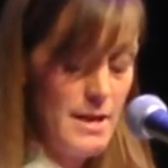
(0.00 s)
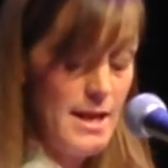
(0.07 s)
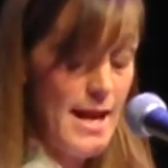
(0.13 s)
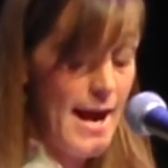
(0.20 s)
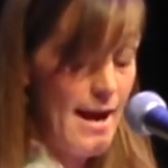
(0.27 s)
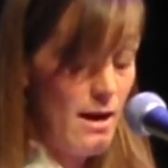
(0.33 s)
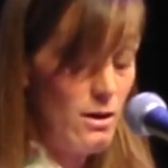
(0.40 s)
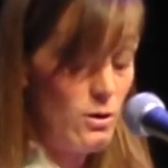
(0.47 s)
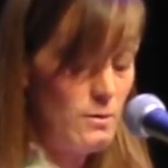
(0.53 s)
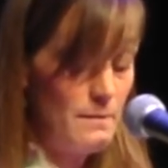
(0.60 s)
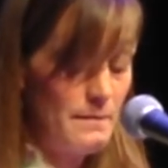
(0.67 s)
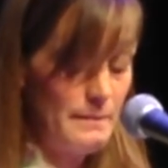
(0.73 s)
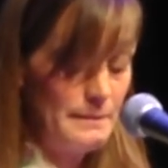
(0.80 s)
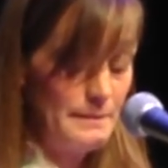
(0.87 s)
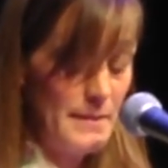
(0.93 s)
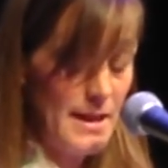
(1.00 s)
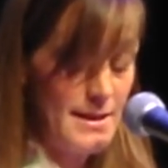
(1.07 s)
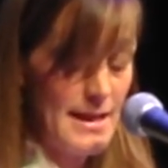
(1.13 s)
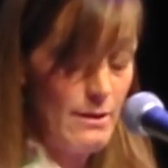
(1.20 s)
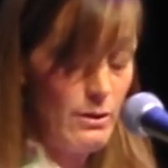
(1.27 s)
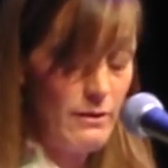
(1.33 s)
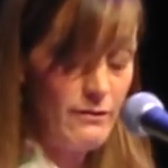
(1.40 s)
Now,
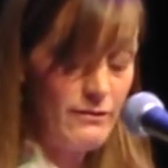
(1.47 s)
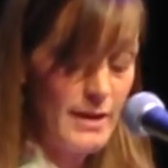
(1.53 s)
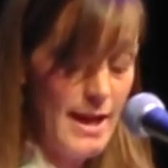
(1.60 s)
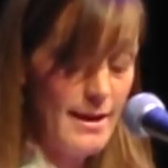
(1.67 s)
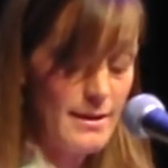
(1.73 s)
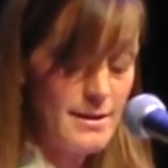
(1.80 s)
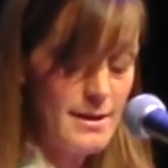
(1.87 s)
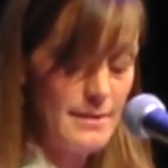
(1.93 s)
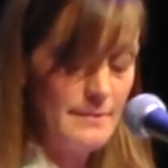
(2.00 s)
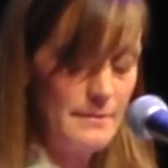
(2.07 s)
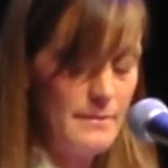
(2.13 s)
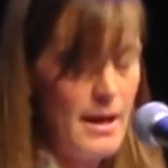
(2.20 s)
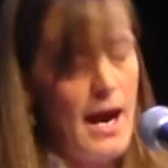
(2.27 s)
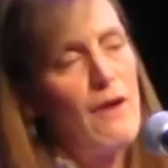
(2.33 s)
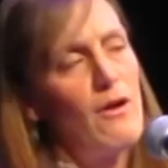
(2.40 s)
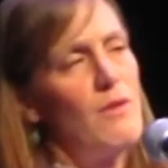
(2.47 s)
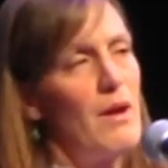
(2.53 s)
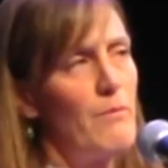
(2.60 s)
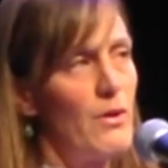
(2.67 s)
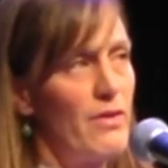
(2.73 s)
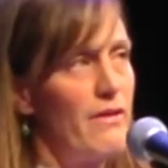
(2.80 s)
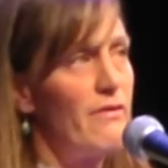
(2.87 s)
as I reflect, I
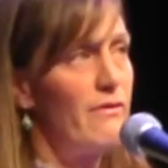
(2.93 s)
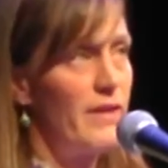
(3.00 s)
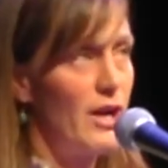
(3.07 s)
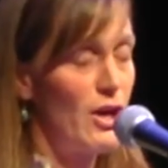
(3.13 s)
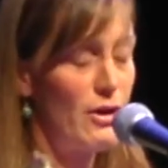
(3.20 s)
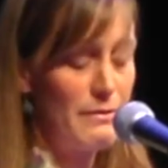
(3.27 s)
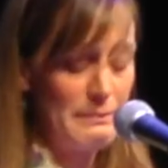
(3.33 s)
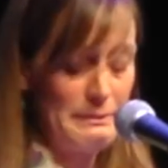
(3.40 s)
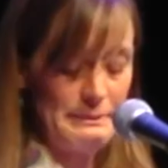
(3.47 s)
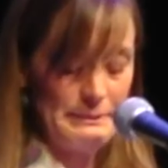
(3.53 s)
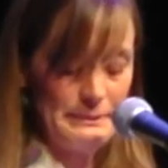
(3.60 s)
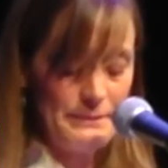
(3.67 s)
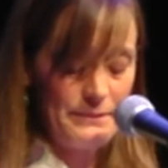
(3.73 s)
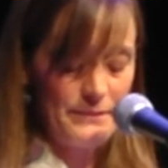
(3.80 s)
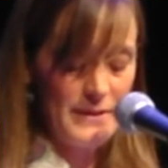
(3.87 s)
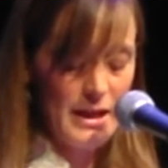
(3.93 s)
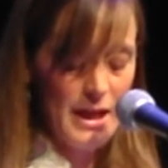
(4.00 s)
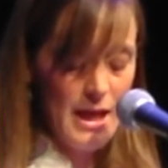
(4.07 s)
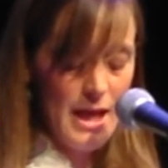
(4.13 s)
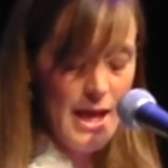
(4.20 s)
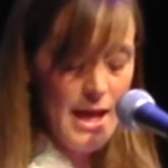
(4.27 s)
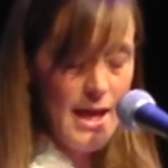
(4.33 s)
remember the fear
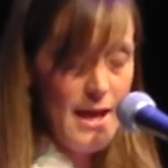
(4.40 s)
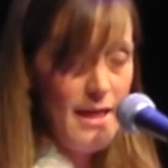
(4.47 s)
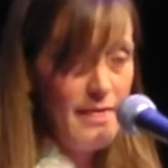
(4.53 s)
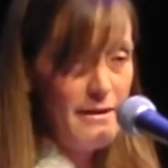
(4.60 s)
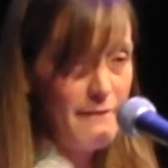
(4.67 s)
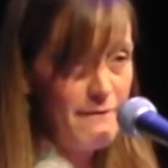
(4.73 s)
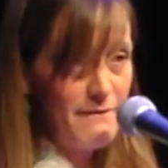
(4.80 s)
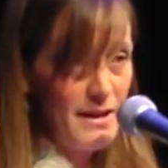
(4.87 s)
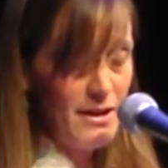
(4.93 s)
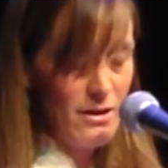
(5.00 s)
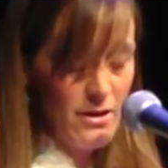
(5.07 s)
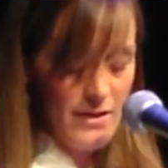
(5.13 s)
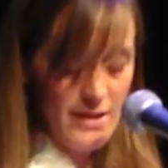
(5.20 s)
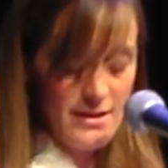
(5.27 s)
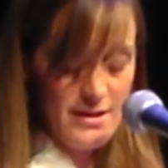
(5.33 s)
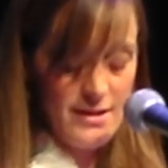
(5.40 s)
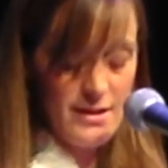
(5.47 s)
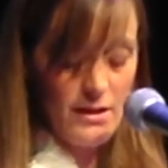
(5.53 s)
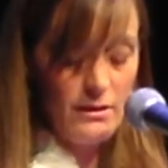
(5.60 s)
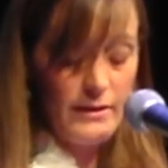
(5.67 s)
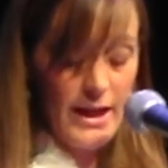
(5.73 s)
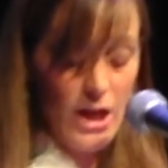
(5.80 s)
that
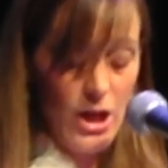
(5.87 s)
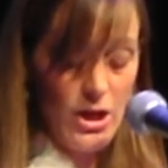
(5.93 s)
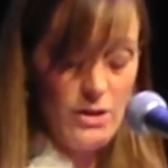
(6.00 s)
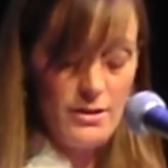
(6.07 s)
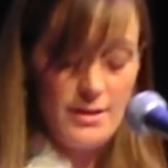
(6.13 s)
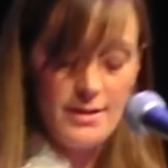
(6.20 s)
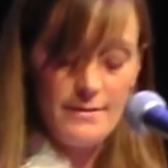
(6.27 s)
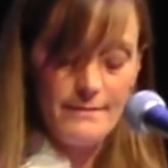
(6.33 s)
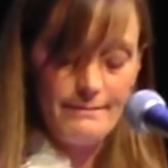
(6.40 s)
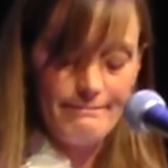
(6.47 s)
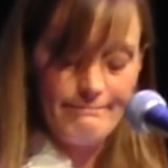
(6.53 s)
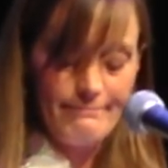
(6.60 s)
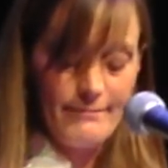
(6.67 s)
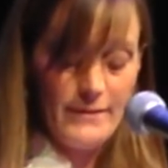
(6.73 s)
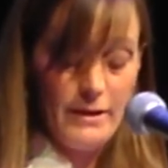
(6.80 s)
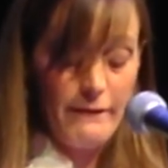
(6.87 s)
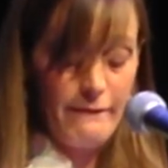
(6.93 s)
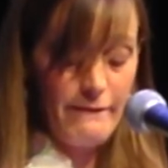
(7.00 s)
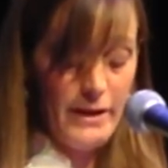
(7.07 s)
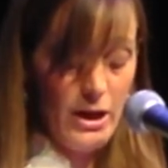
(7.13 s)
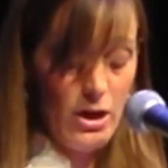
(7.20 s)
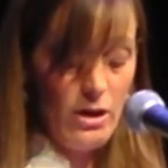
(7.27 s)
still lingers, the
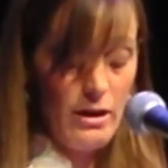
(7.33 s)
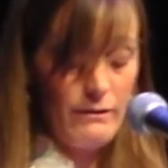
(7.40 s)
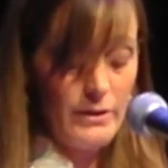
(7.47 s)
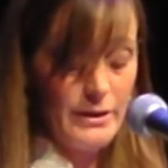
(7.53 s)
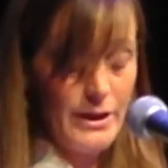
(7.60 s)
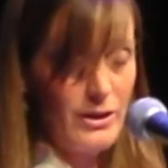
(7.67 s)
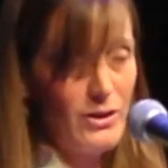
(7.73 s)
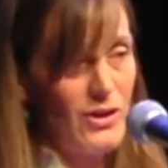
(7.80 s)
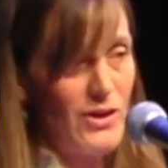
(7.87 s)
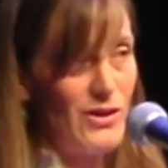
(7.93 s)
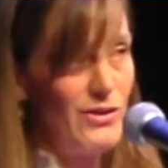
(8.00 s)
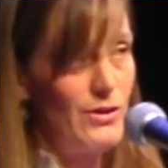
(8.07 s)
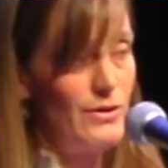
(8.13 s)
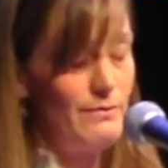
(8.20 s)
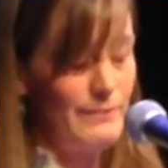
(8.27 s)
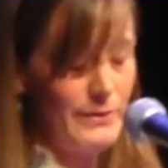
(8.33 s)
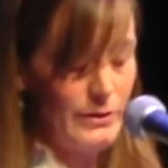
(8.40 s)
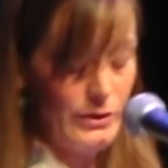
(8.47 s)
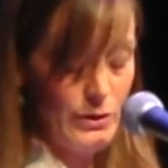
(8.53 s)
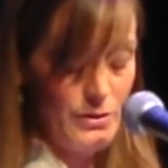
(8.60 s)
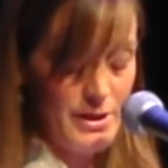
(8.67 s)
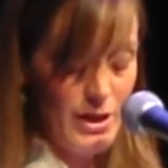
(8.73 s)
fear of a little girl
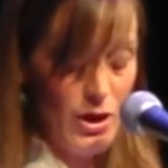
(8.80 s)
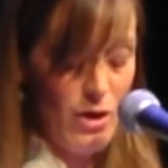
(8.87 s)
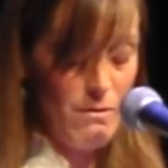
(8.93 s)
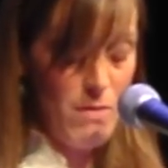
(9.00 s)
losing her